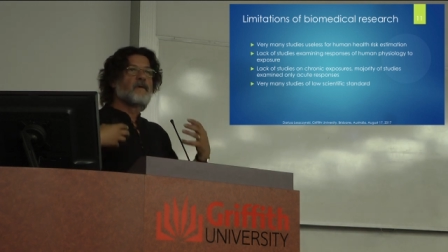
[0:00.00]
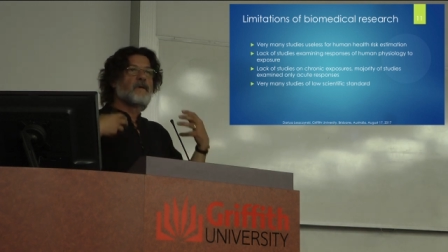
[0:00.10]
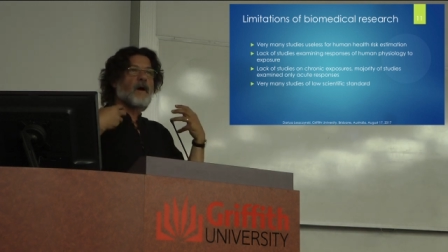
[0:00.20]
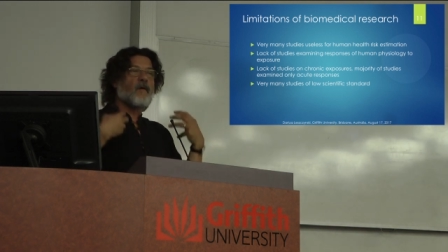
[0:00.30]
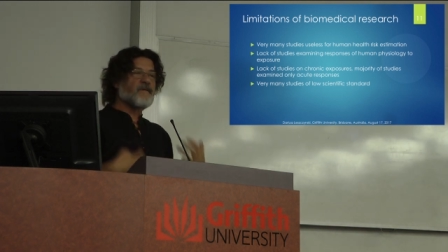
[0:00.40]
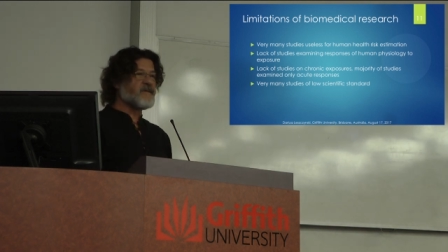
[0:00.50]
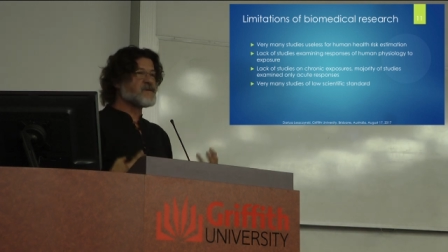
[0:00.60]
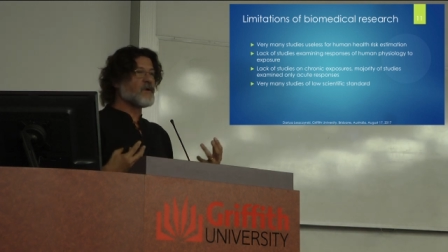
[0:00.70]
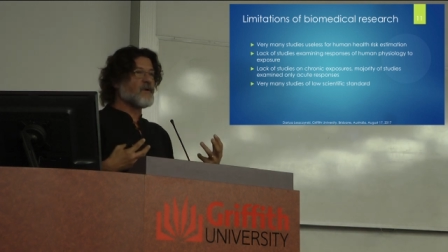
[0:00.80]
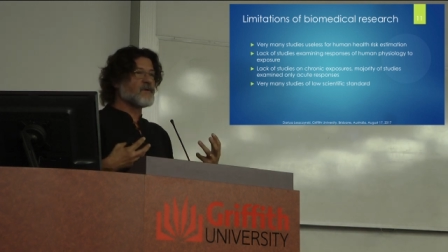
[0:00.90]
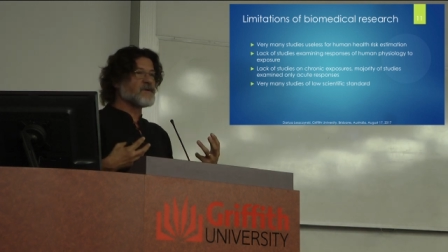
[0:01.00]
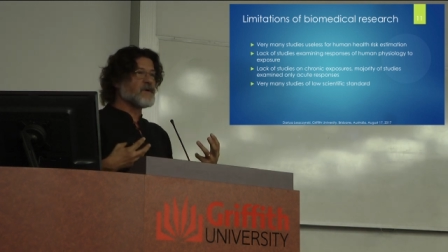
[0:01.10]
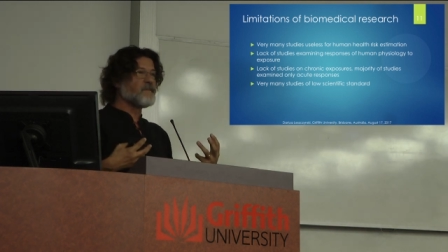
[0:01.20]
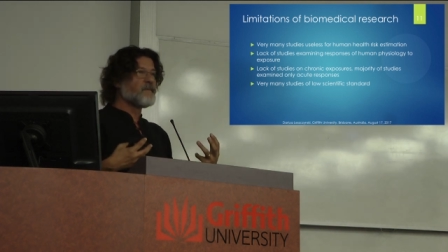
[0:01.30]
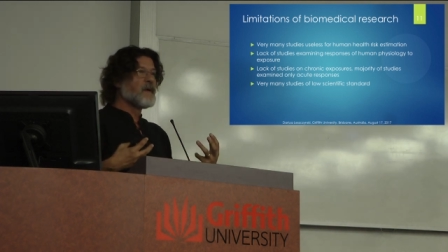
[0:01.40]
our physiology
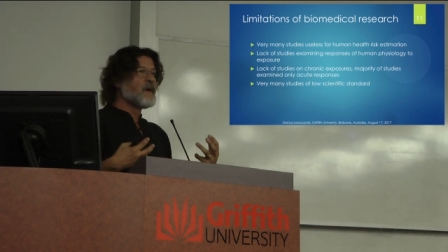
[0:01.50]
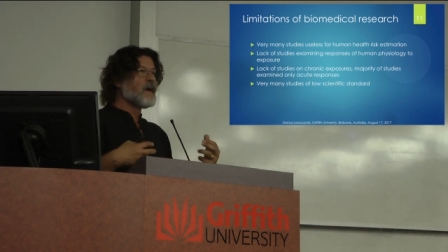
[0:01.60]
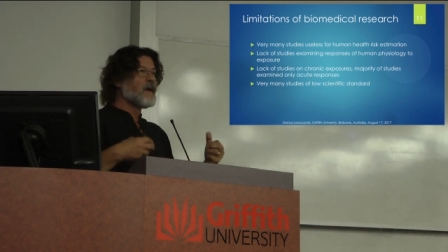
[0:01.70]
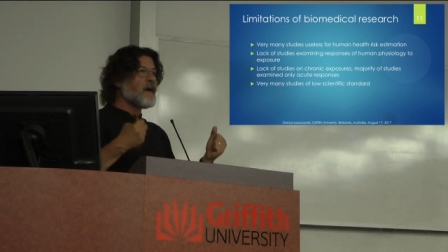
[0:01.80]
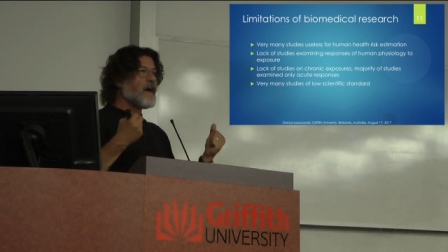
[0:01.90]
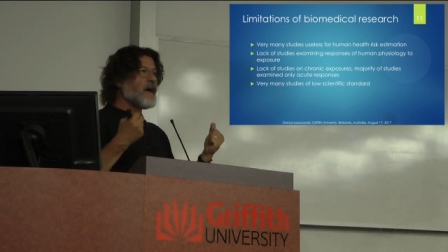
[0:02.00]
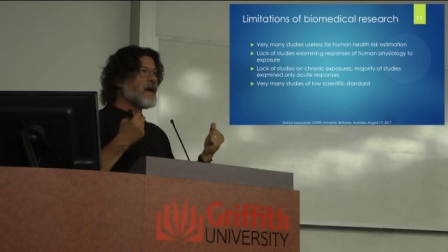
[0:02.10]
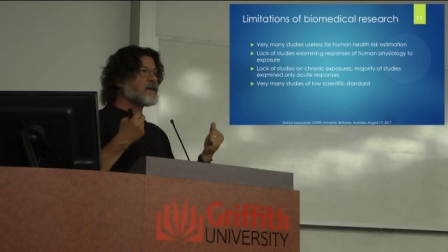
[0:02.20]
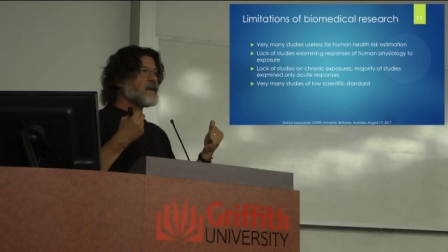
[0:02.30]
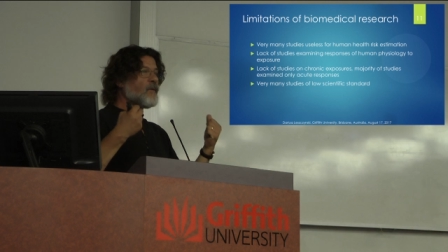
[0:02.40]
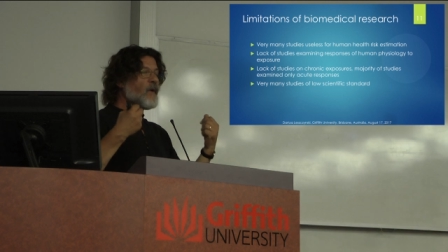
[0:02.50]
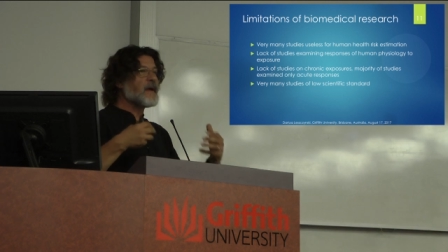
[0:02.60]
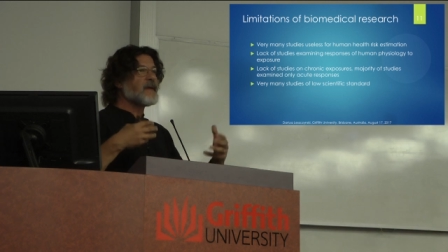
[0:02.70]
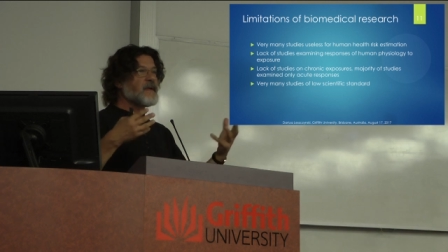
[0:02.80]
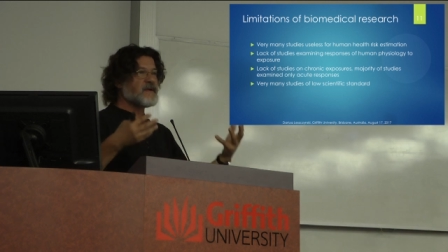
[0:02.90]
and we
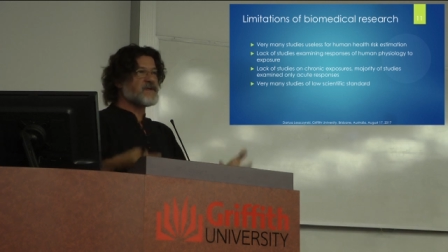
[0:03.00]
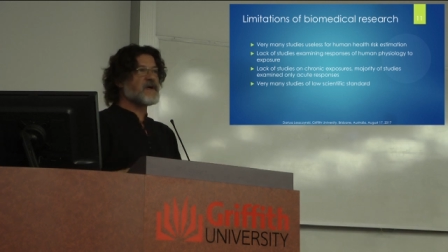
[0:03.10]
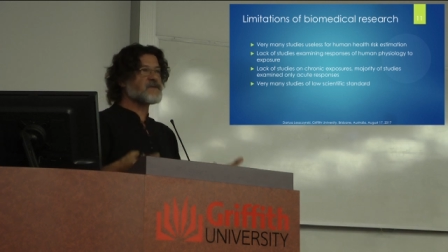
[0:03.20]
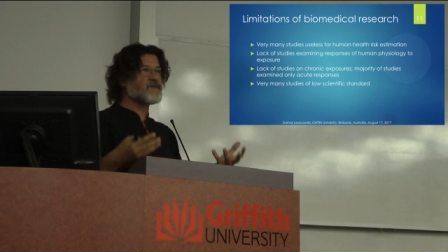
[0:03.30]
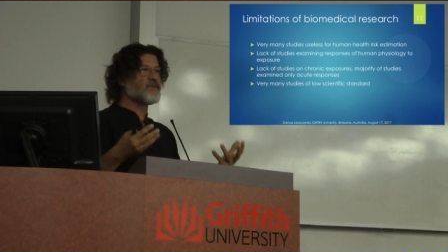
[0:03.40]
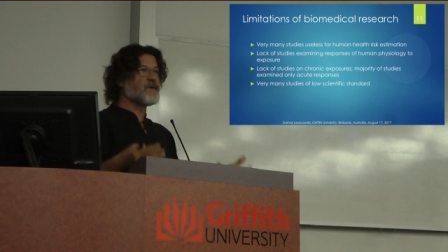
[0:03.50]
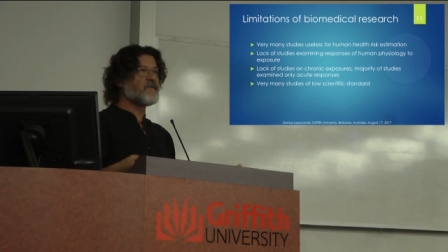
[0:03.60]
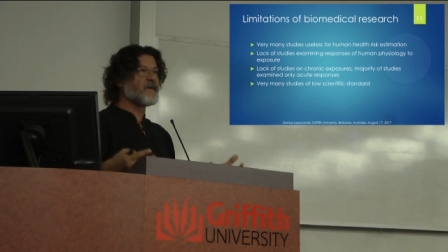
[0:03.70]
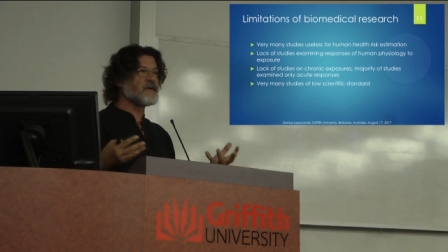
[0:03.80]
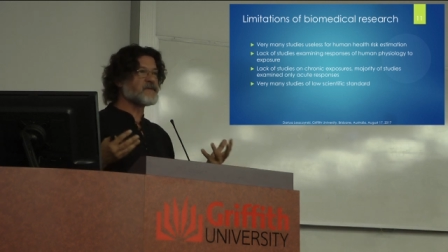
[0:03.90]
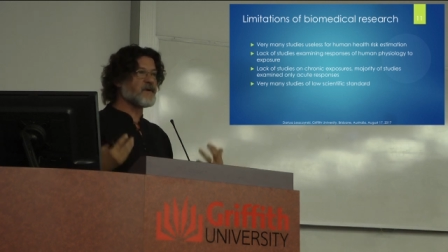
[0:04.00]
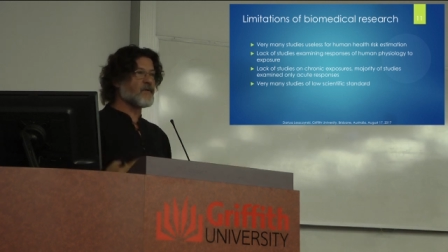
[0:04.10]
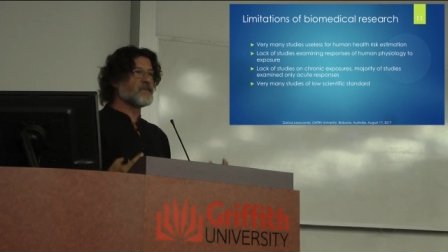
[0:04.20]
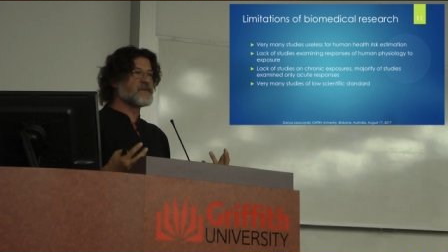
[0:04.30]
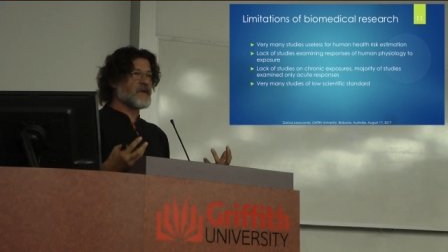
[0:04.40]
can adjust to different
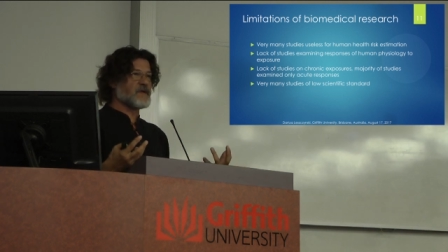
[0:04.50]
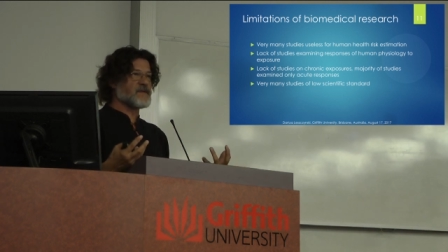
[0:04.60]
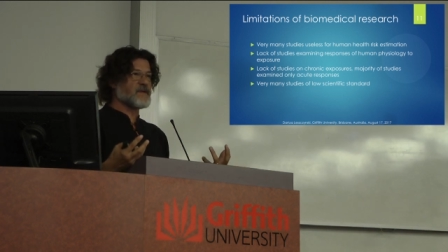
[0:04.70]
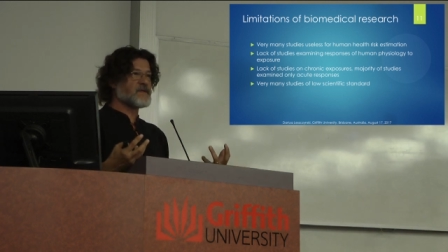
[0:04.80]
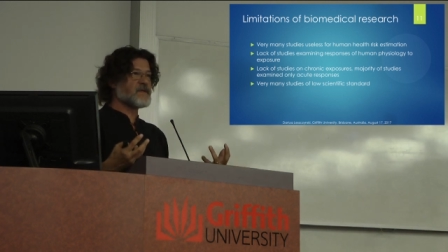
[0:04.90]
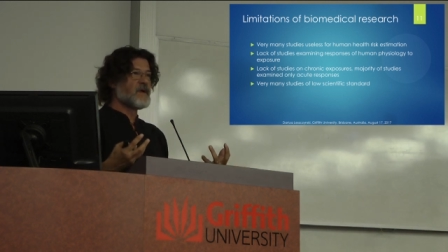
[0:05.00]
circumstances.